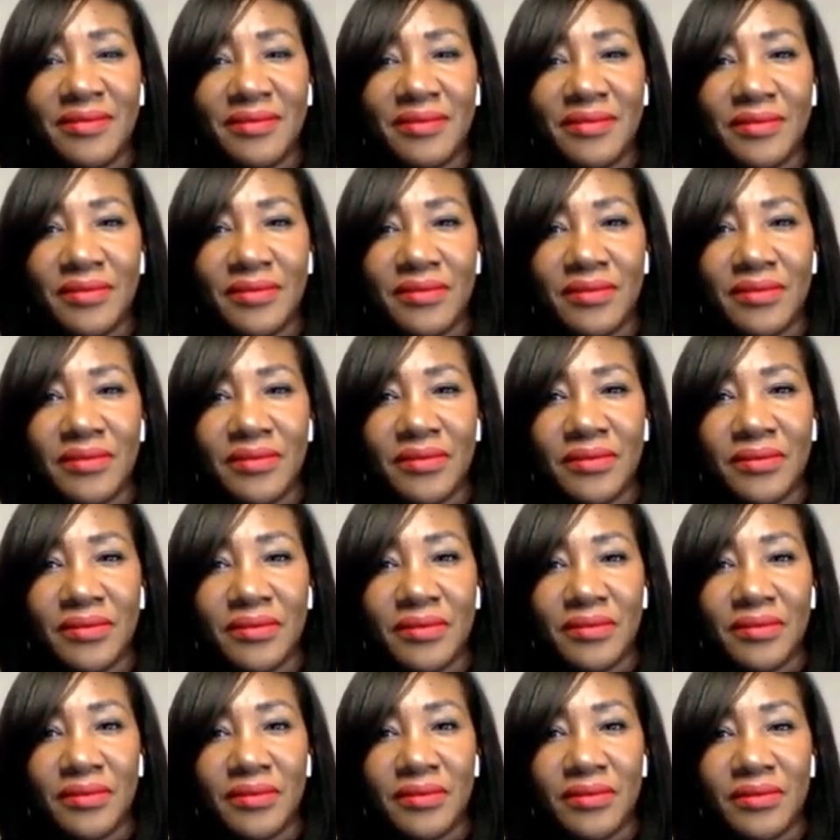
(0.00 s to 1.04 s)

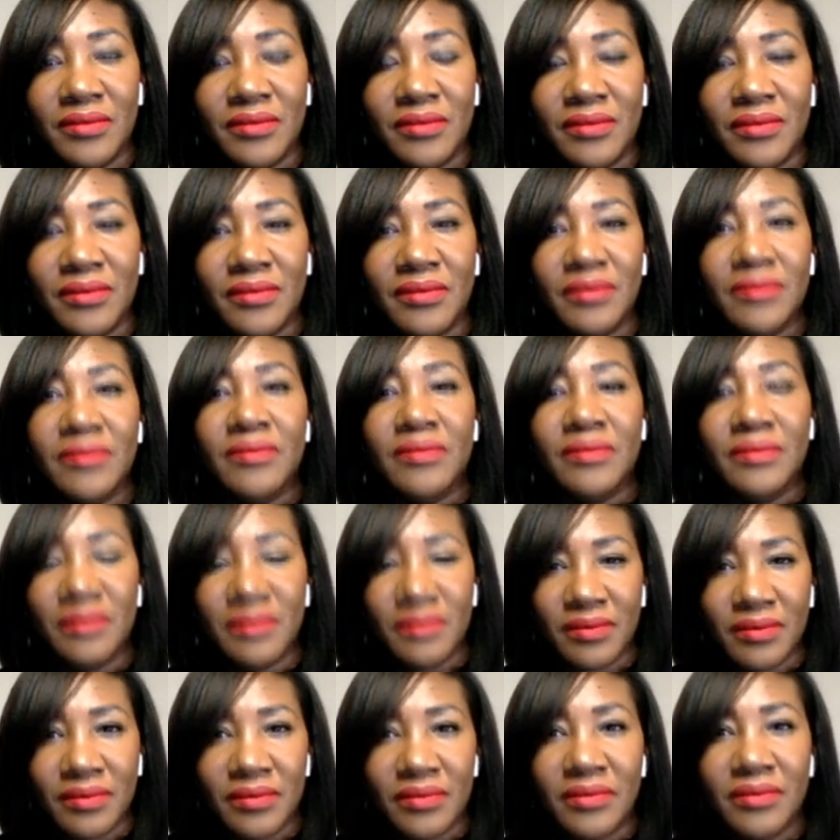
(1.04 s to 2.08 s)

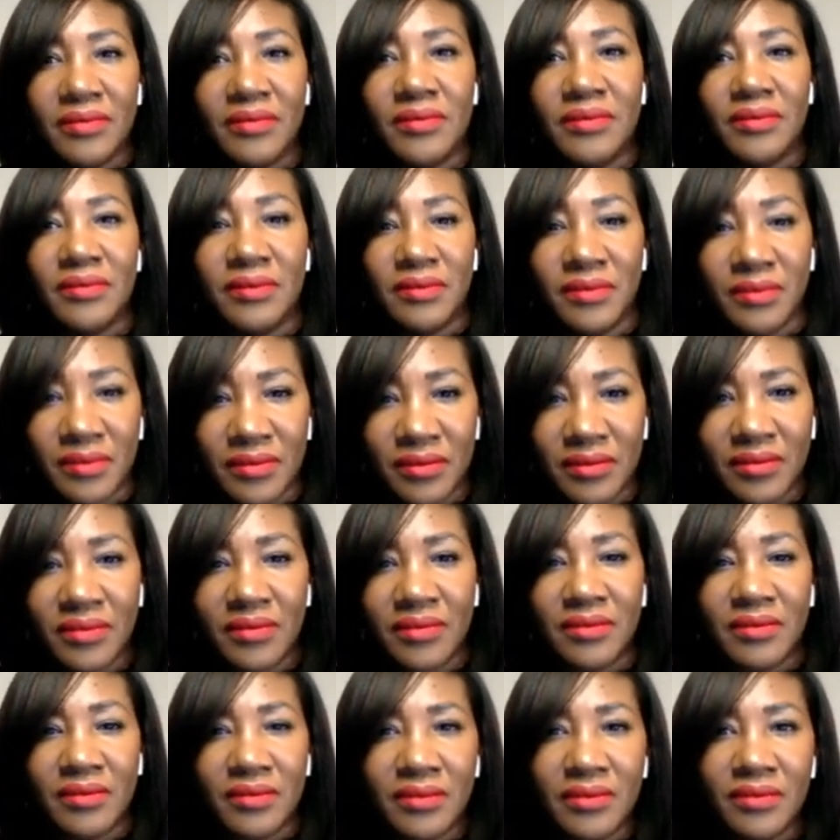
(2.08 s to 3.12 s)

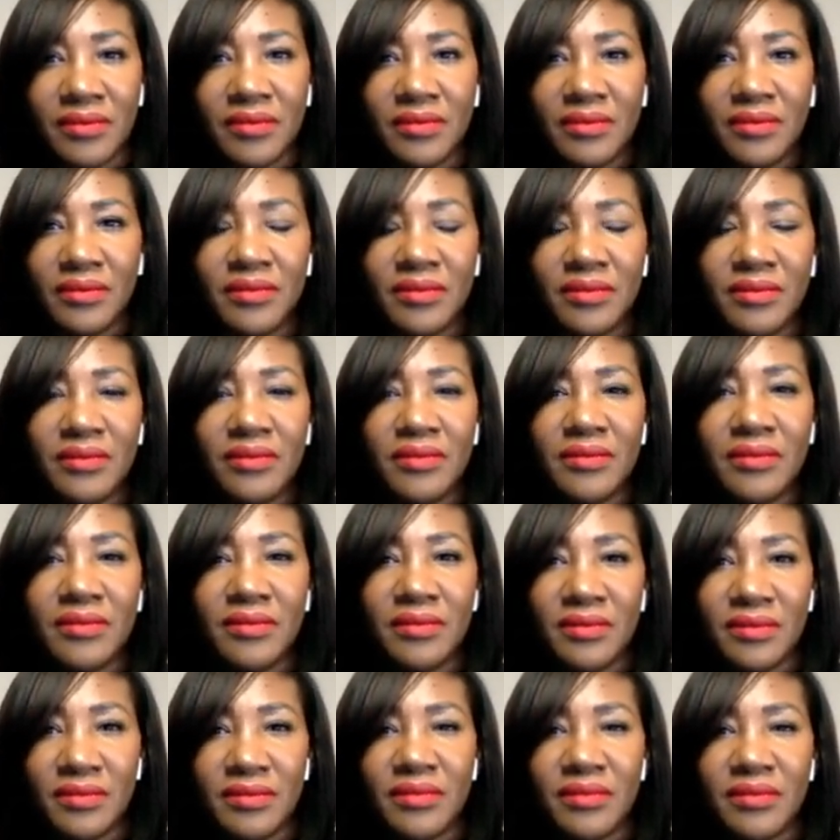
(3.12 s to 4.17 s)

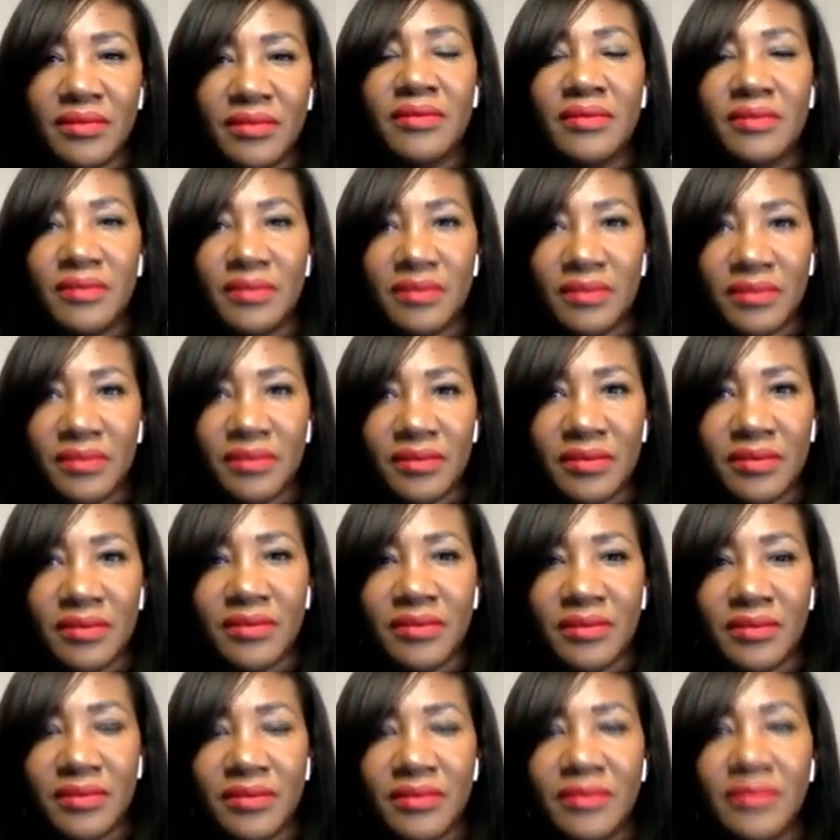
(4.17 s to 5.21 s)

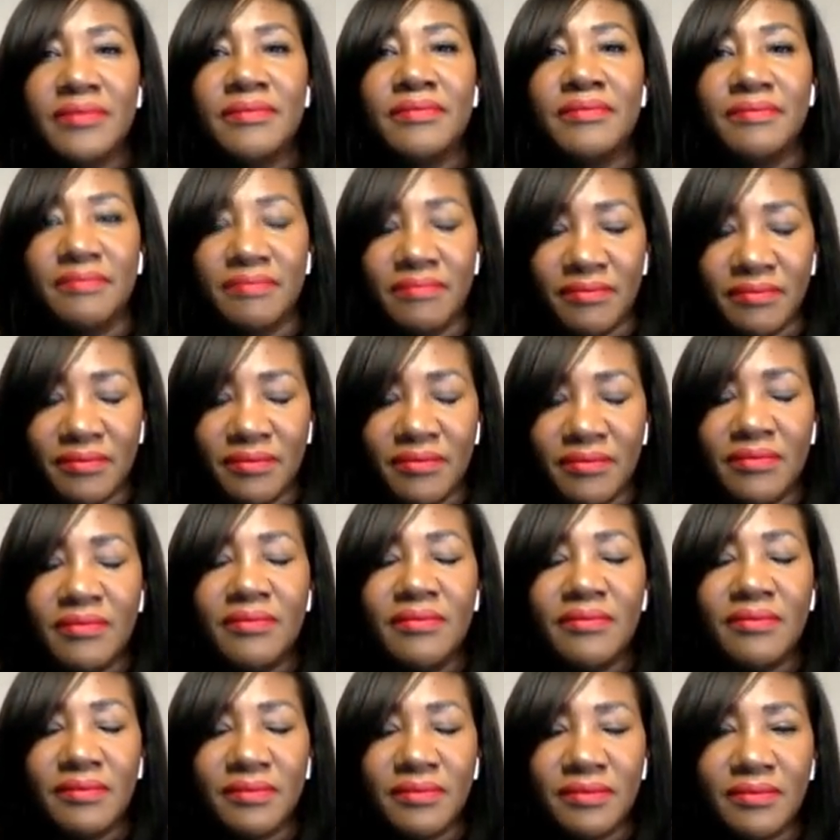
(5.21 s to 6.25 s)

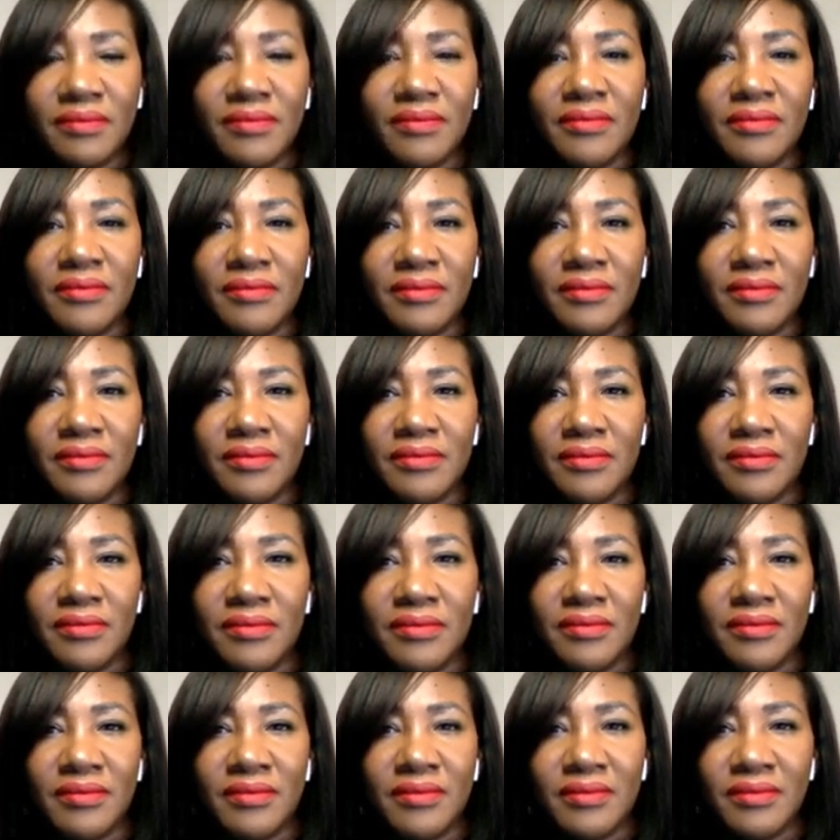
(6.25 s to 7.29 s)

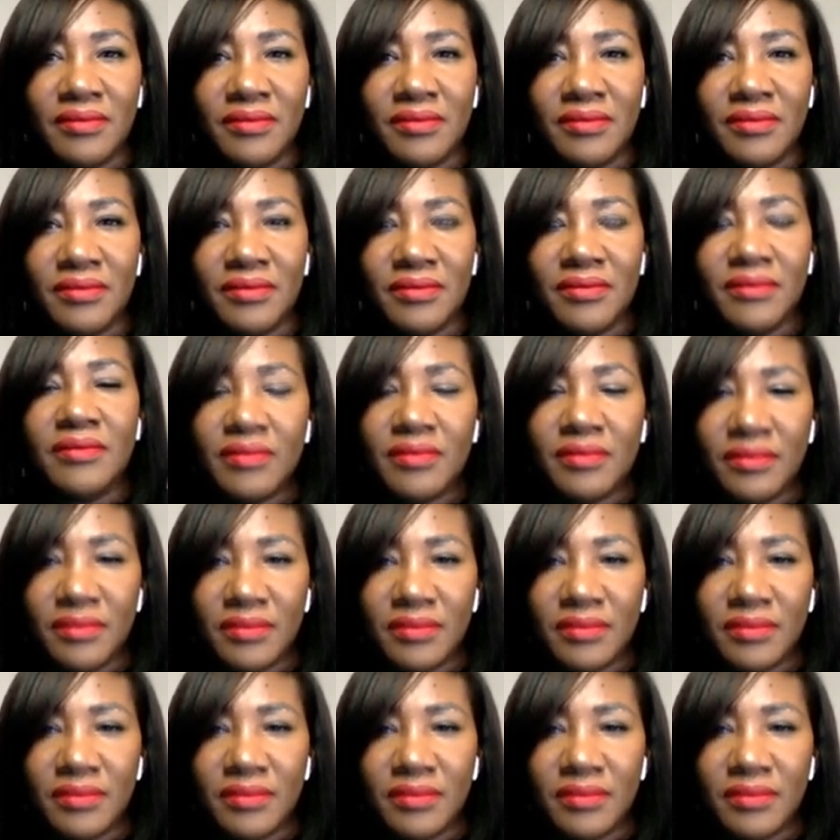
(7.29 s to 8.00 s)
(not speaking)